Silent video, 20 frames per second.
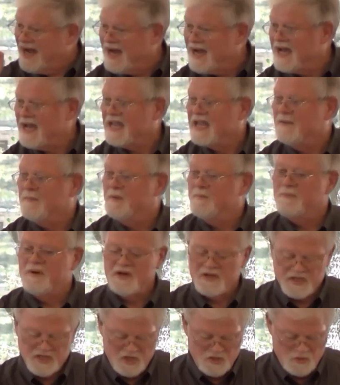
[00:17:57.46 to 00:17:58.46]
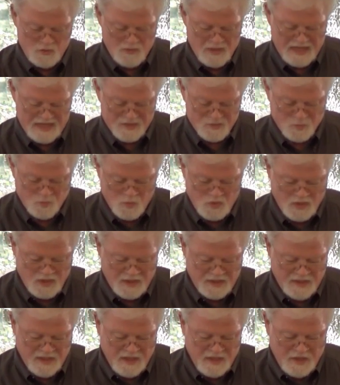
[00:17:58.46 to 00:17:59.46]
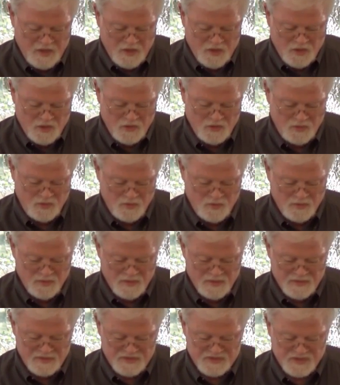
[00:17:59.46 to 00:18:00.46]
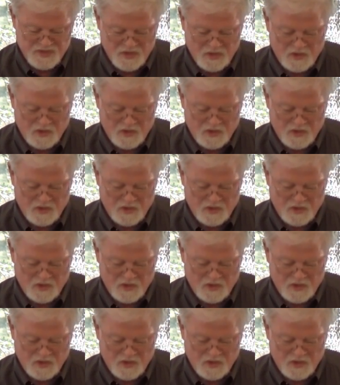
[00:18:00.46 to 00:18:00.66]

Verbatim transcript: But I am among you as one who